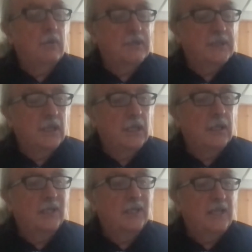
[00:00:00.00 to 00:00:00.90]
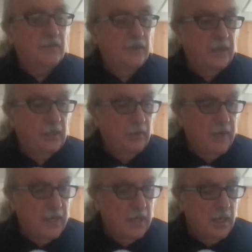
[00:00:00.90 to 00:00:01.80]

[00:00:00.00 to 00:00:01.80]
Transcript: was the lead for the UN,